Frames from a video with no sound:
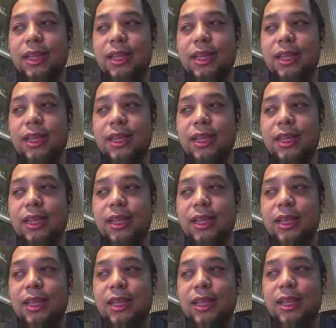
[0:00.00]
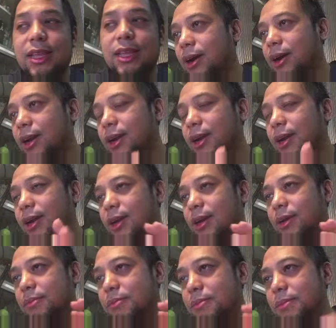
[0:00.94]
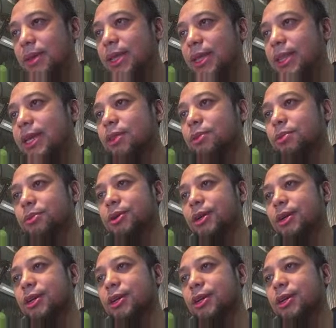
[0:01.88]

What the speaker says: In a 4-hour meeting at work,